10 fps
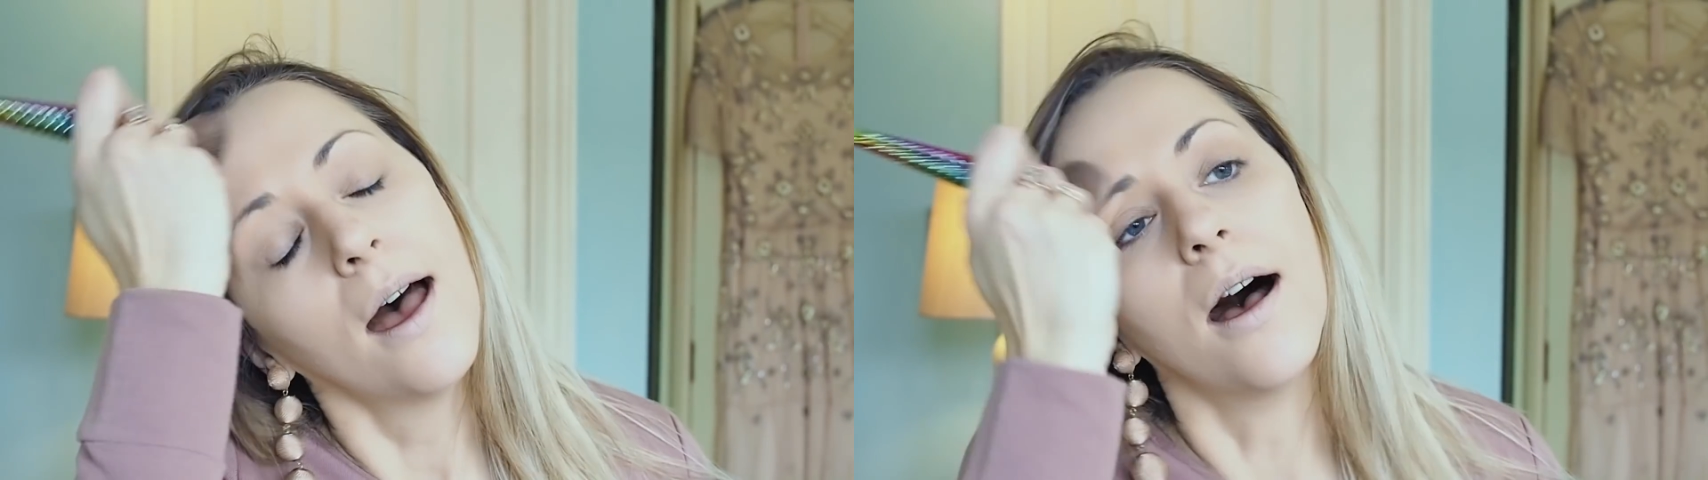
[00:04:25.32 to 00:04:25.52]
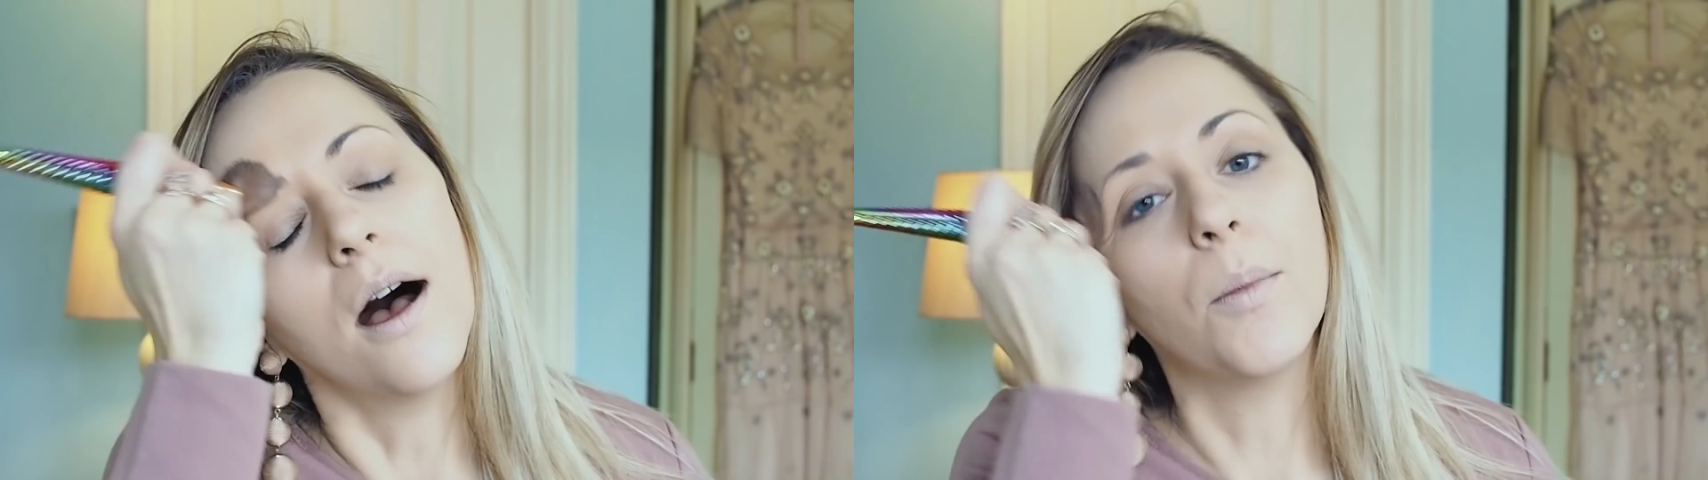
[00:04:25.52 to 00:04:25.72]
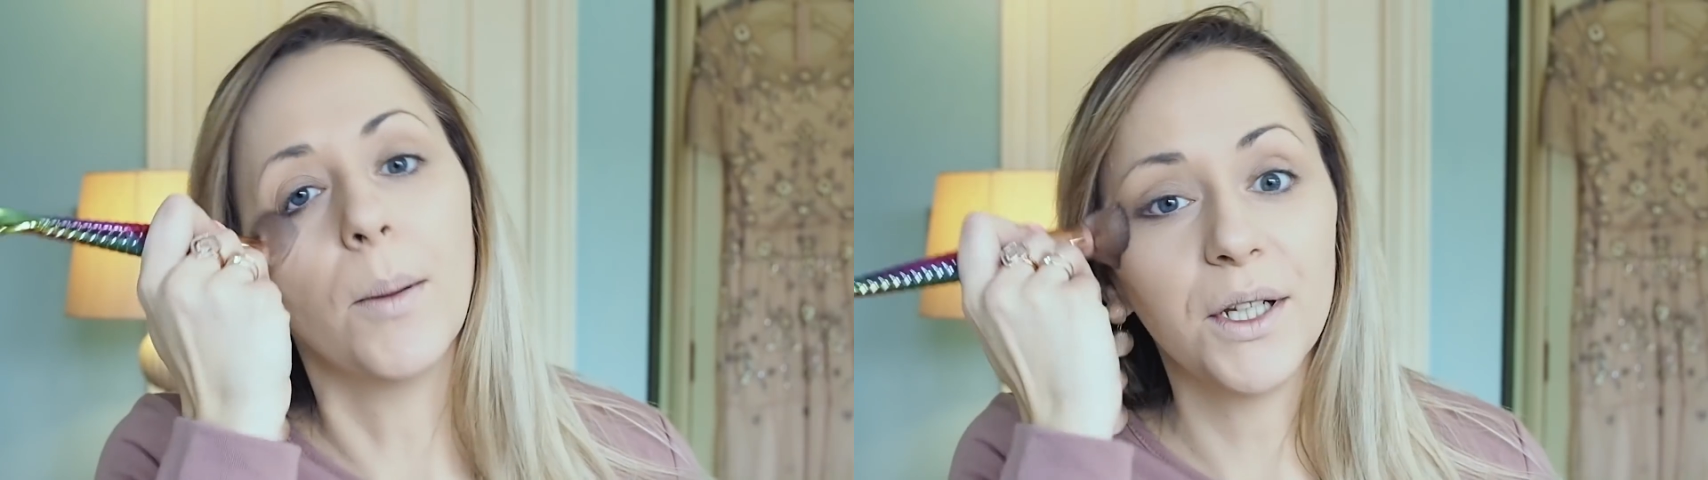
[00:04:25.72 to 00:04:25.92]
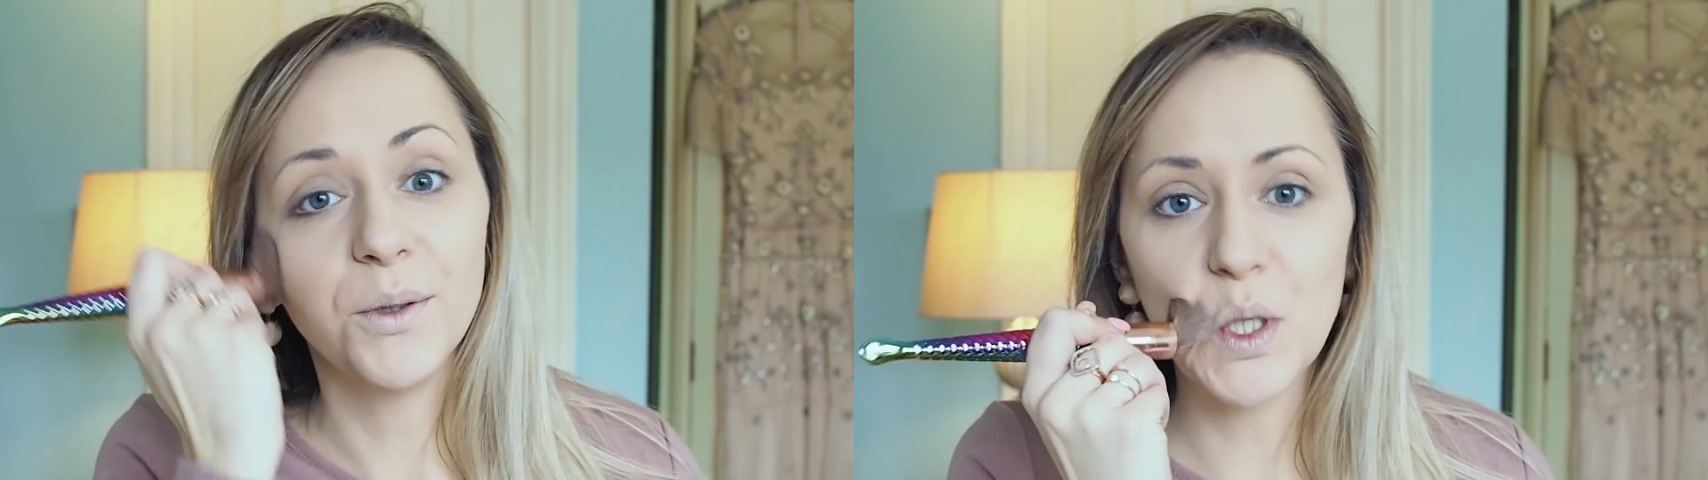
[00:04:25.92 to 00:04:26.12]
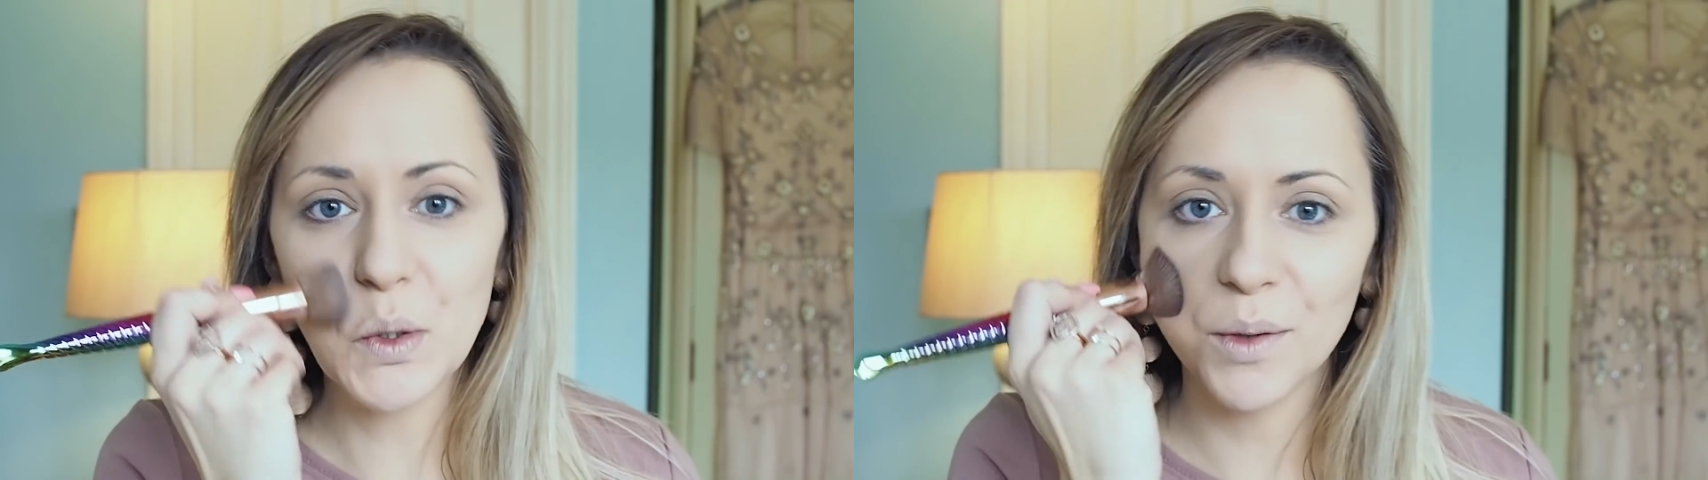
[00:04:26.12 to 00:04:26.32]
I'm going to
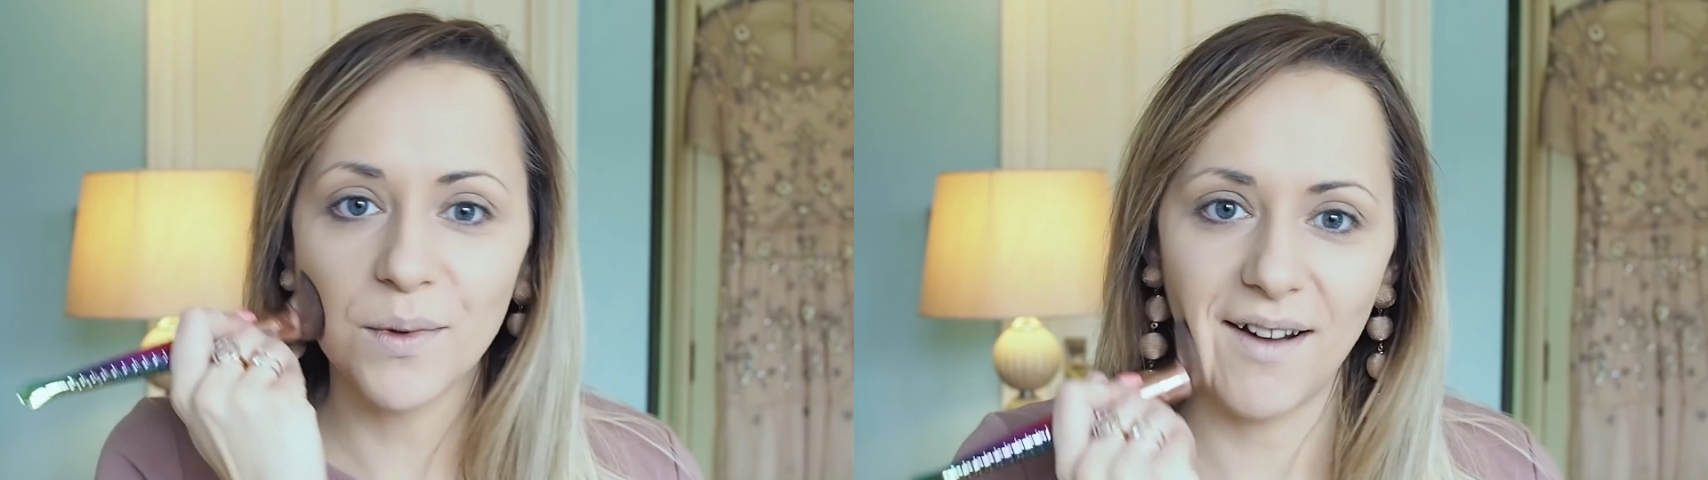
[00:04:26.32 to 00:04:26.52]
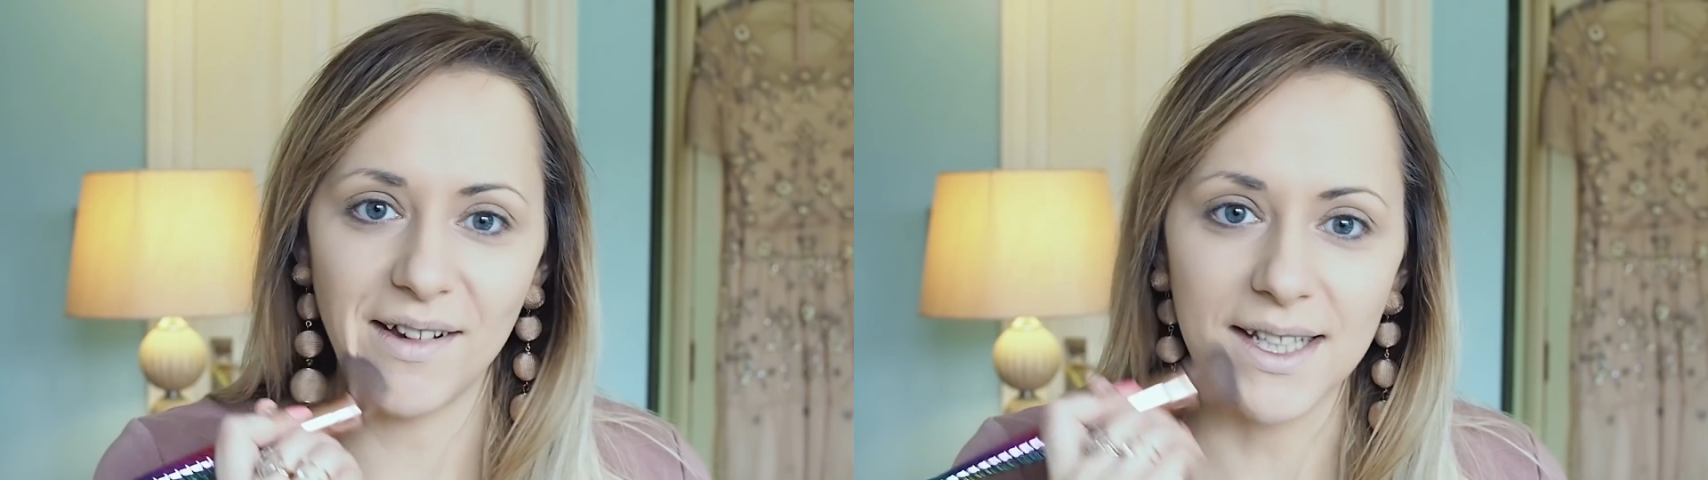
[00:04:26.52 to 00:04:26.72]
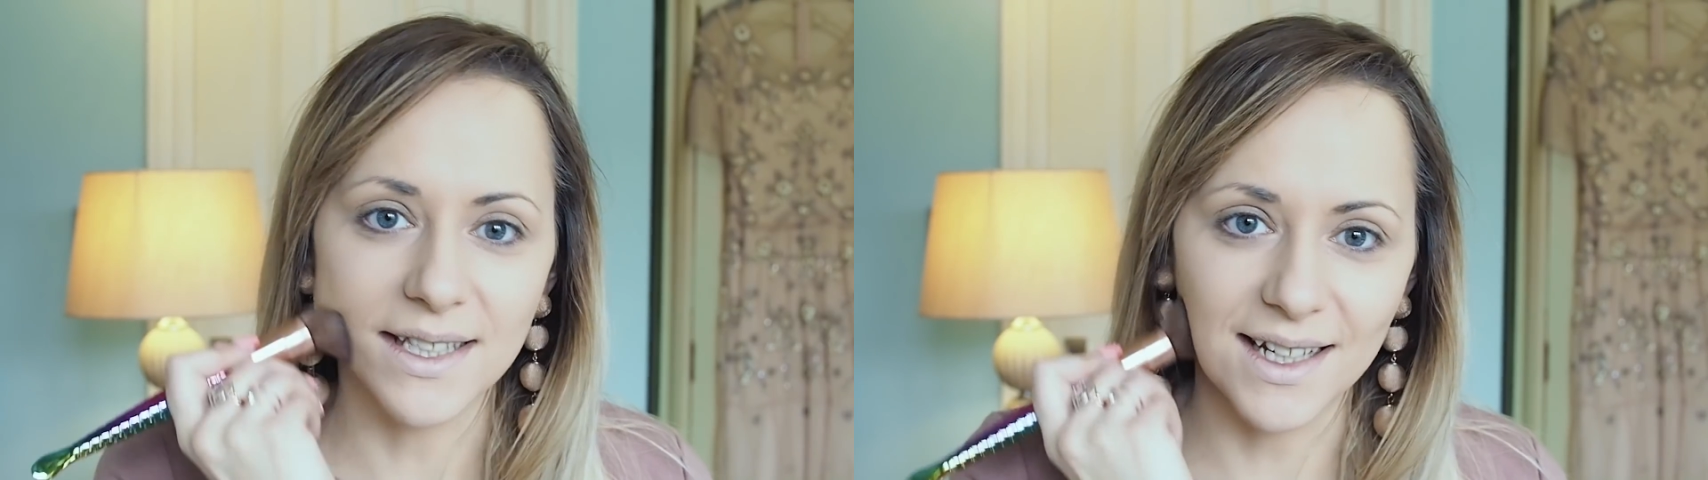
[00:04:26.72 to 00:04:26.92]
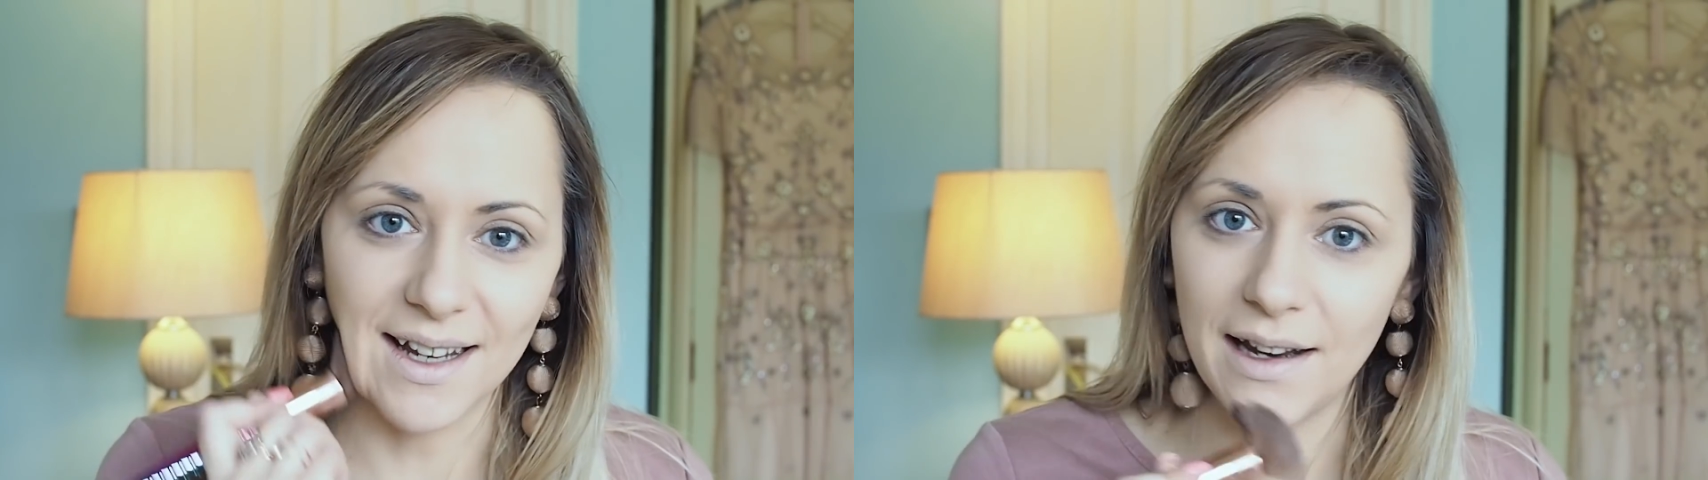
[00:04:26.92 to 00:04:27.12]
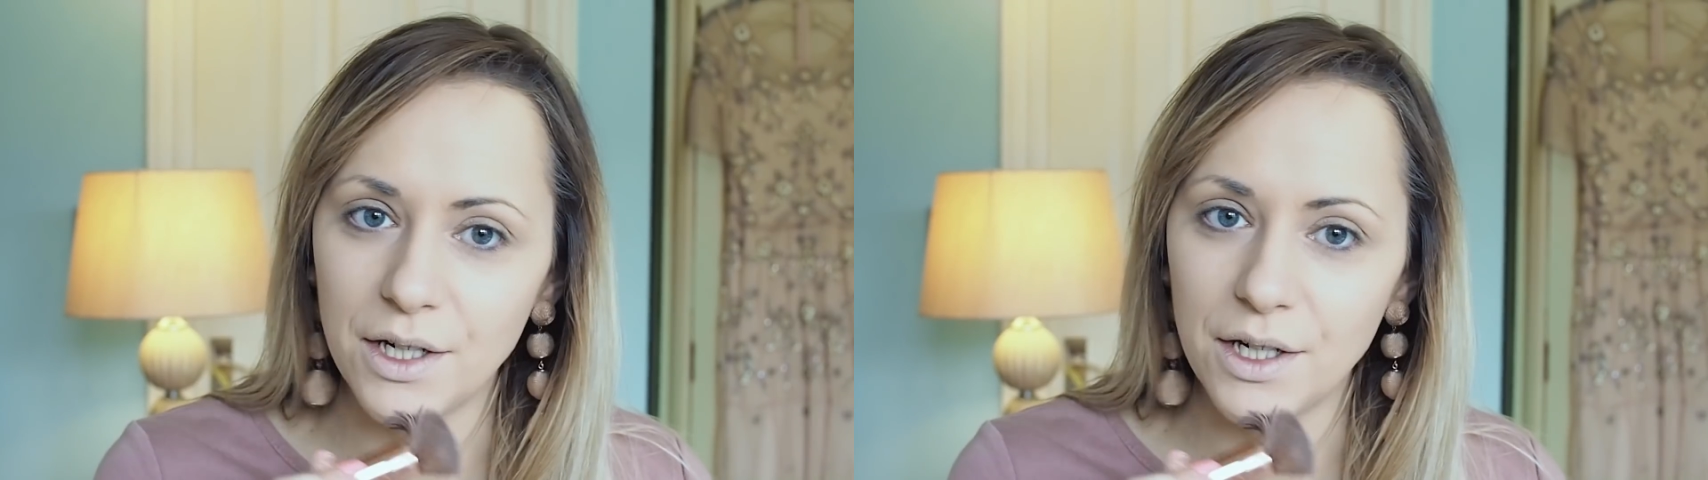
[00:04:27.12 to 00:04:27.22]
enjoy wearing this today